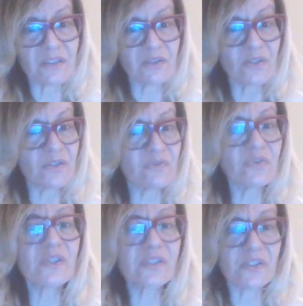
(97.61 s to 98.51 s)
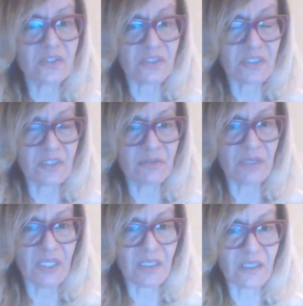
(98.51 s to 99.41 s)
a university
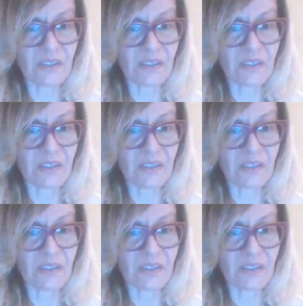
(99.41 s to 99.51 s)
degree.